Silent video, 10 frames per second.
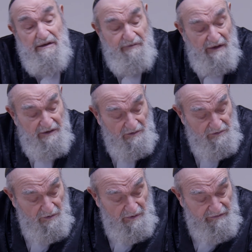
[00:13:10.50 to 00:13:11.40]
if I don't
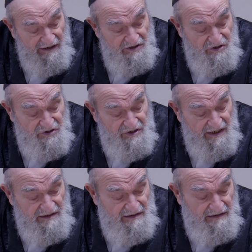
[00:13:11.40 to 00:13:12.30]
know what Rashi
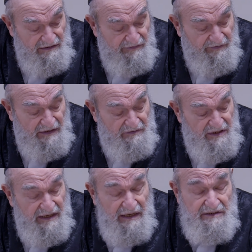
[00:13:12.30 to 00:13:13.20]
says, and if I
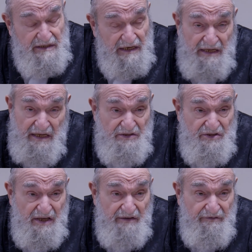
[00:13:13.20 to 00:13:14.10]
say, as and I
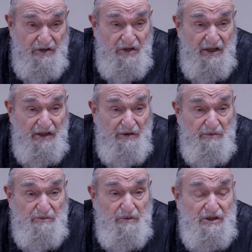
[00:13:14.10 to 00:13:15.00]
say, if you're dealing
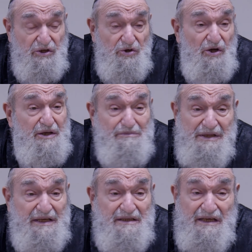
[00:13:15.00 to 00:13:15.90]
with what the Goyim
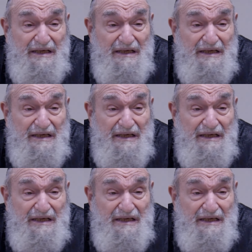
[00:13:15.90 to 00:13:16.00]
did,